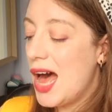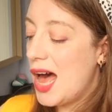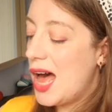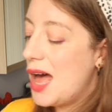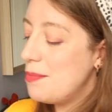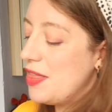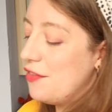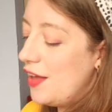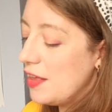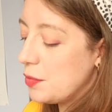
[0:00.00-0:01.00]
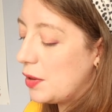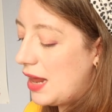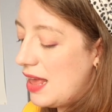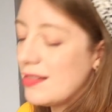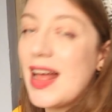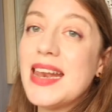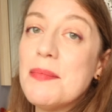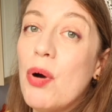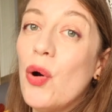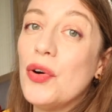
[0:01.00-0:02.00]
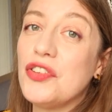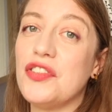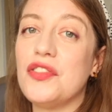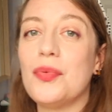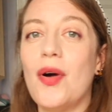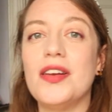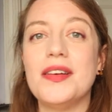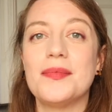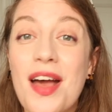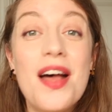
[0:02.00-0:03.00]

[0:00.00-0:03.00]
but the first one is an important one.